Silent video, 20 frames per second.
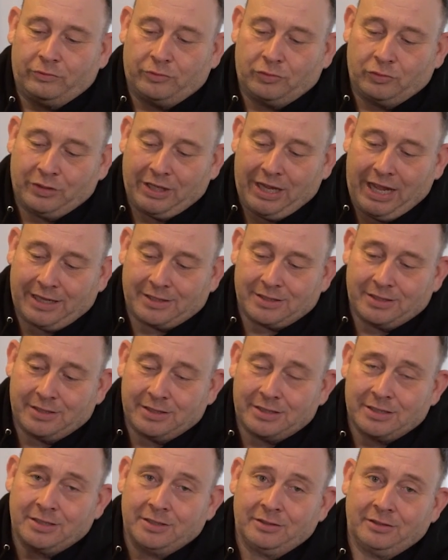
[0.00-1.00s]
to the
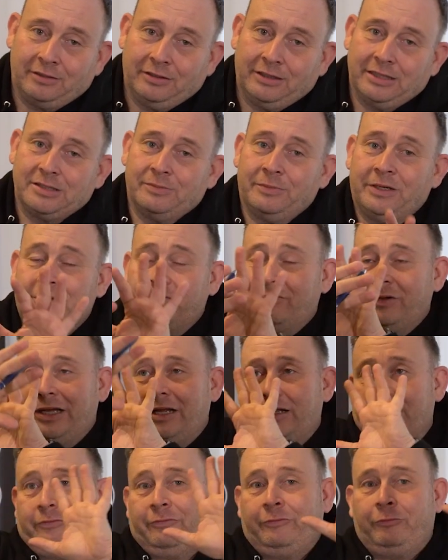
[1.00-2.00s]
axis this means we
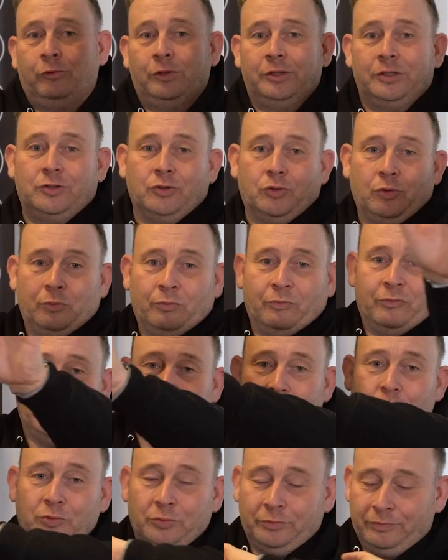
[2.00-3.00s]
get a full dome
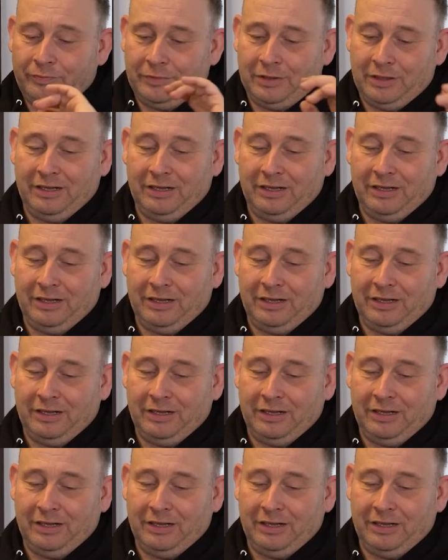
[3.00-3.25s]
view,